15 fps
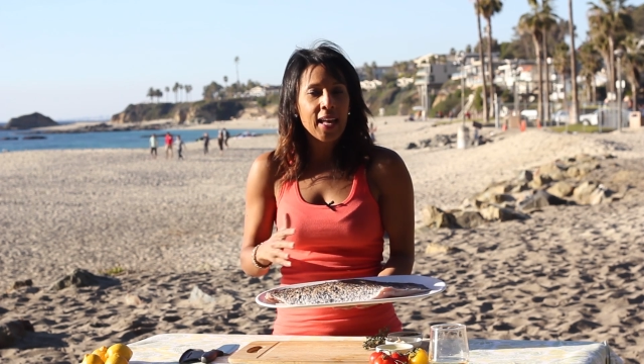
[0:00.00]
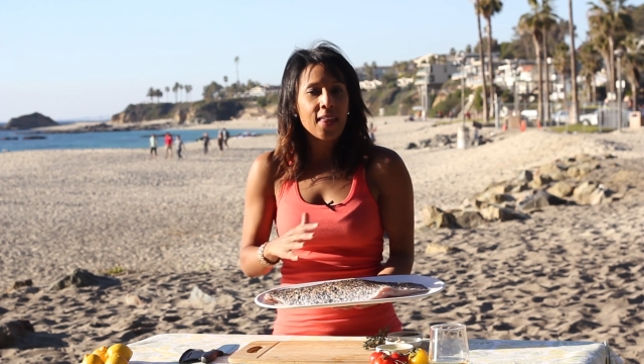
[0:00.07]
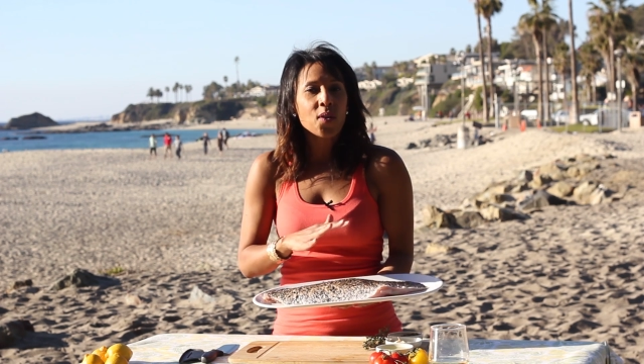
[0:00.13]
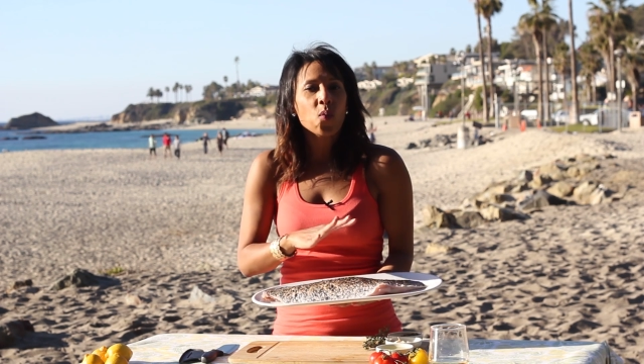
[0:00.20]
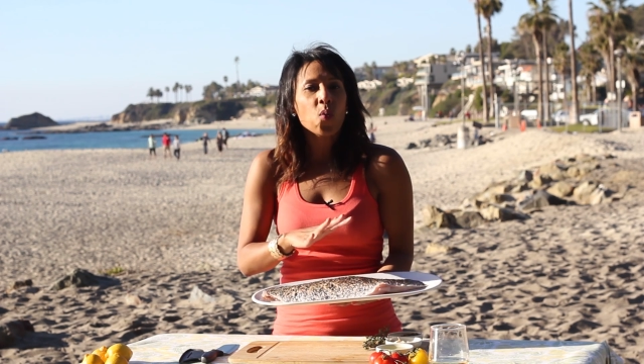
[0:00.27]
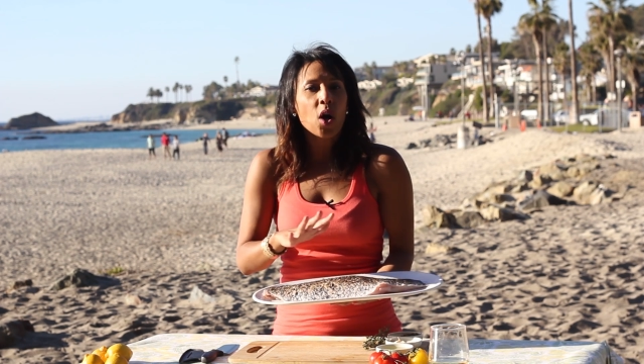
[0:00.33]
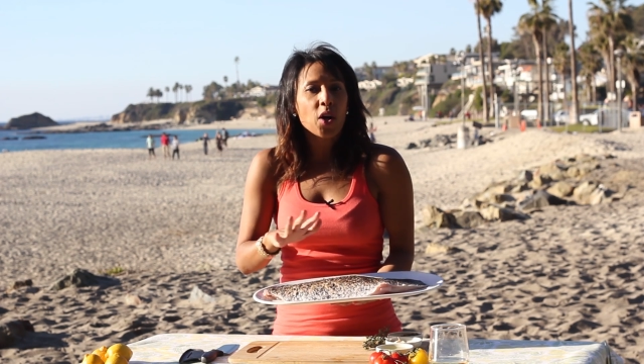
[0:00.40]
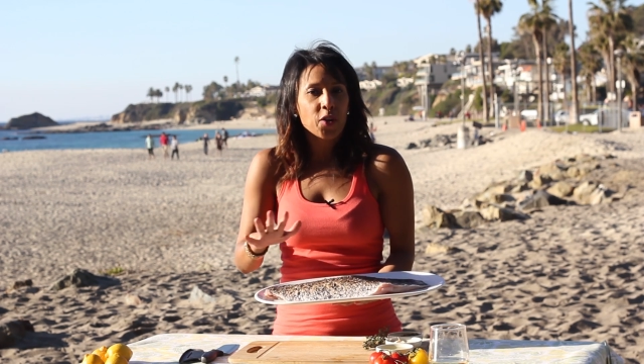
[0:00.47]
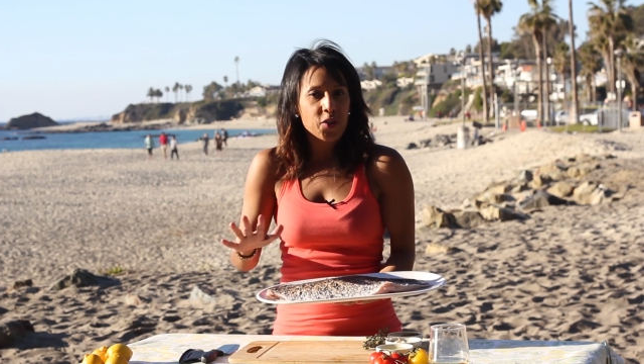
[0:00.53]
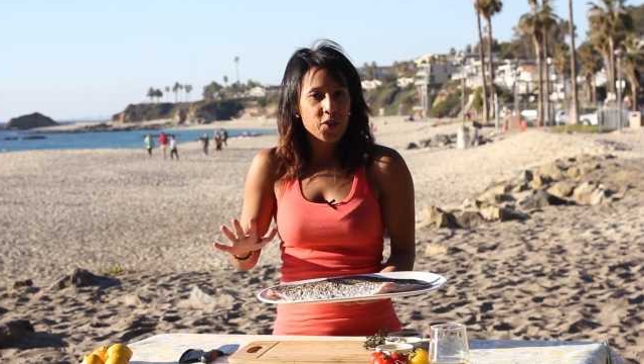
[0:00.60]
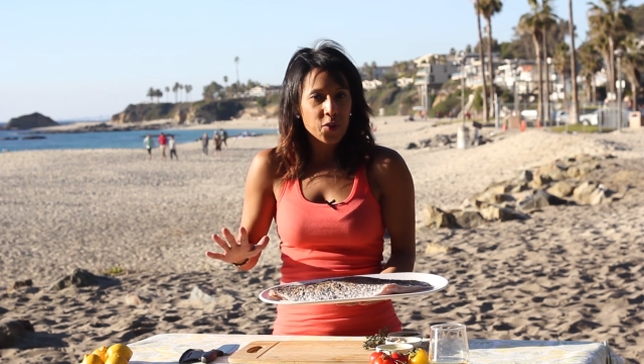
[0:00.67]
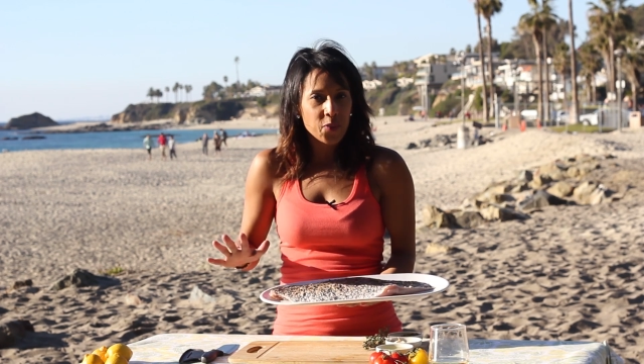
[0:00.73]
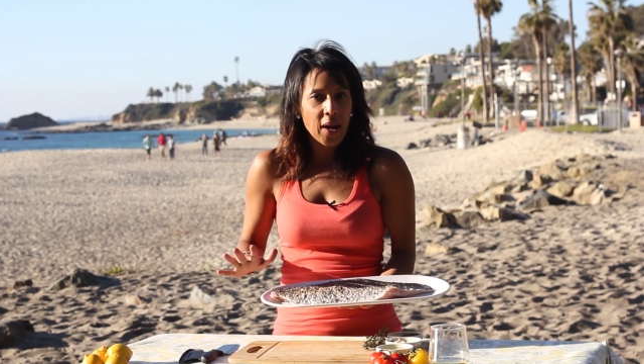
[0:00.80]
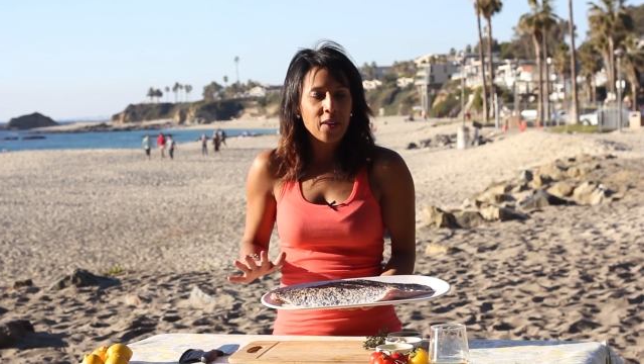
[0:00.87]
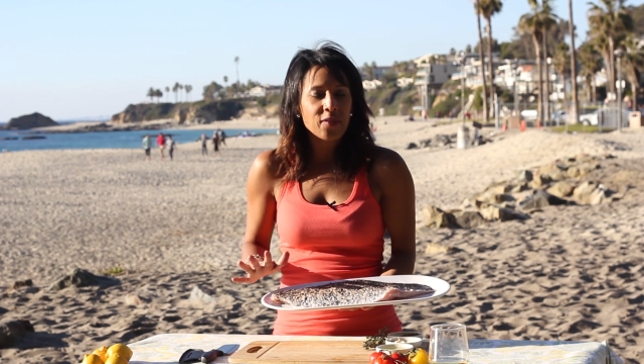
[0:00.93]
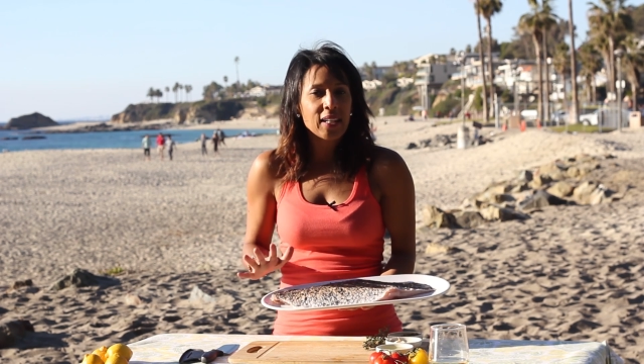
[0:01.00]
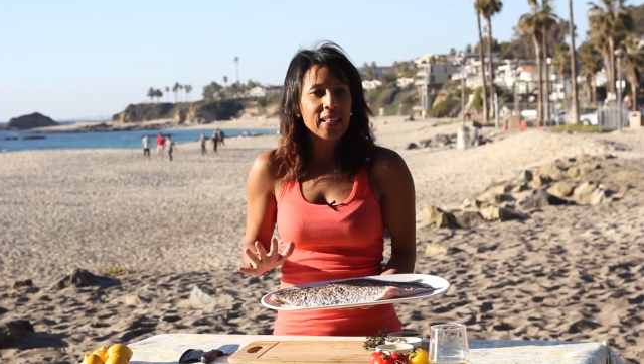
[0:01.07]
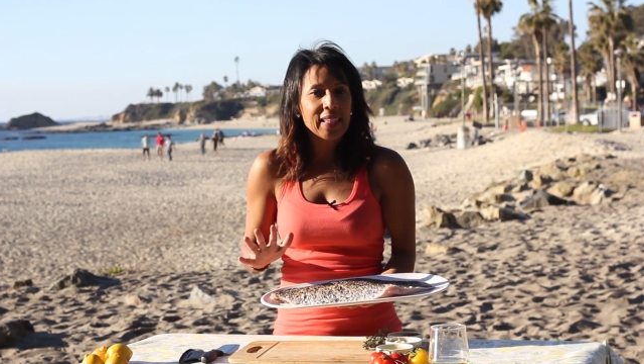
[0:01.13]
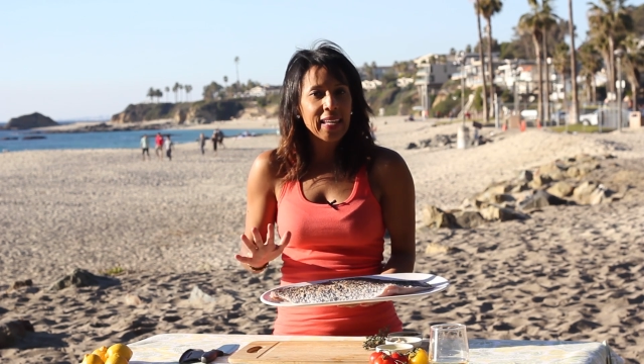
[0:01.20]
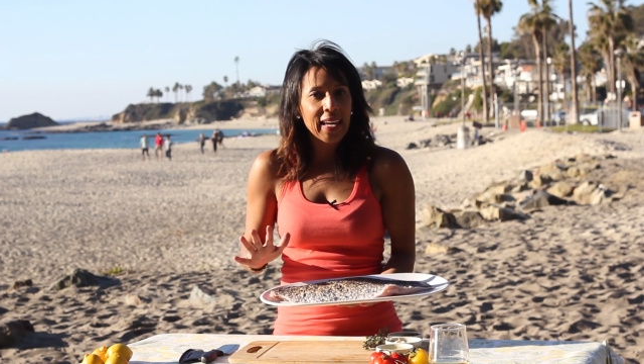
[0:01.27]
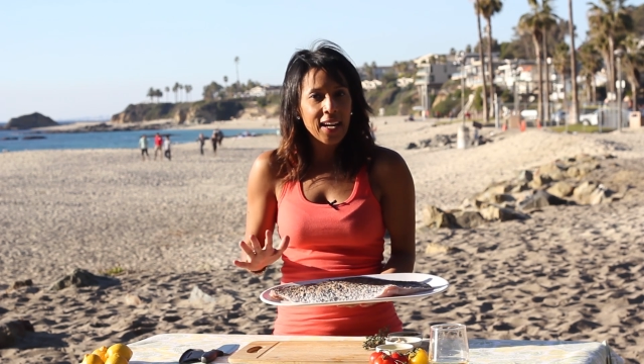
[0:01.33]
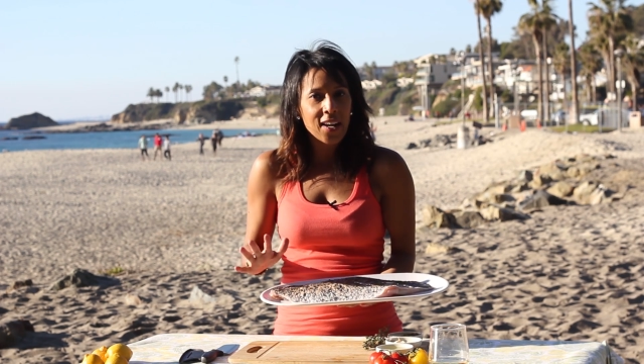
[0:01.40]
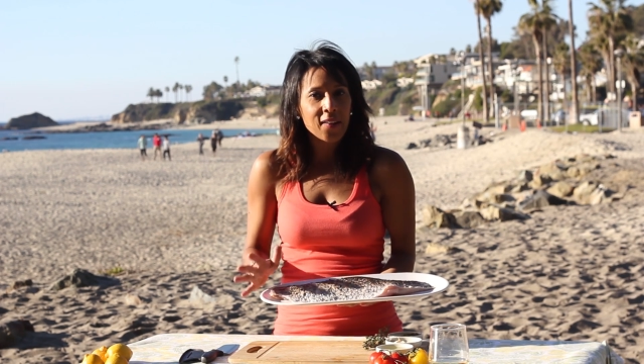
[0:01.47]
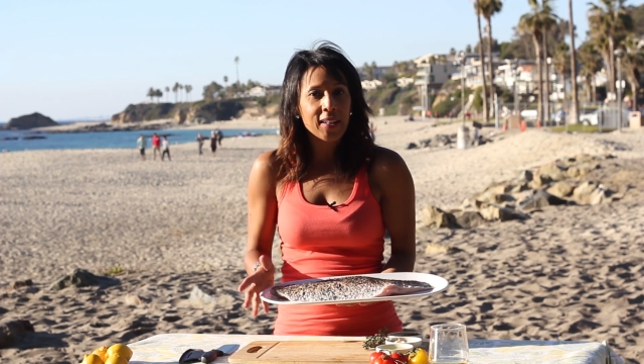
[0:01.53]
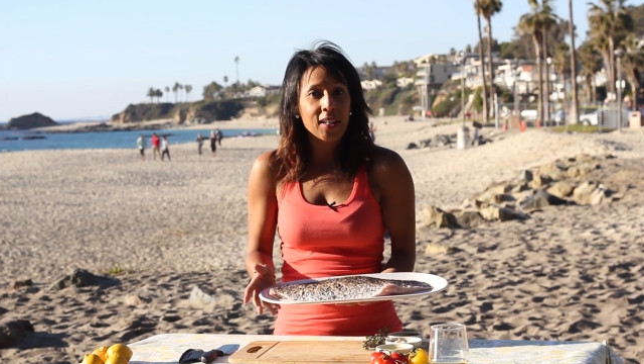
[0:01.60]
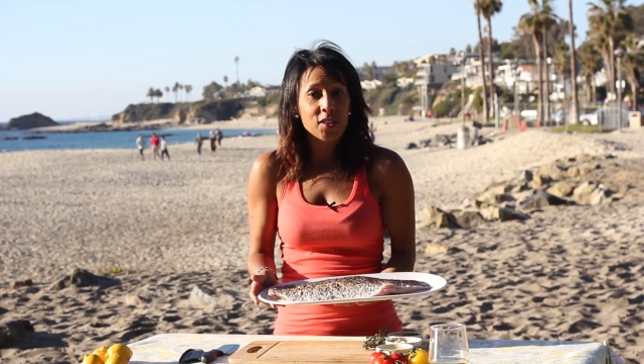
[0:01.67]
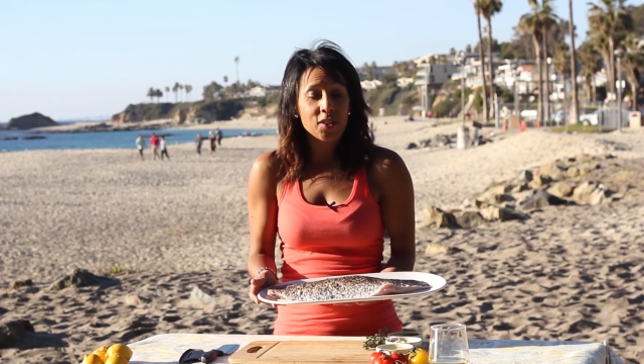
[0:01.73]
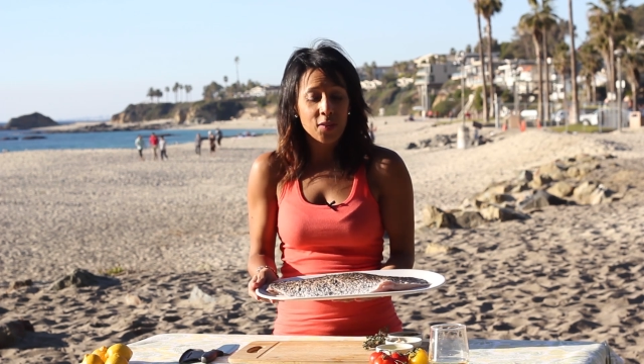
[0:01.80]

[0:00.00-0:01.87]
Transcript: and the waters surrounding the area,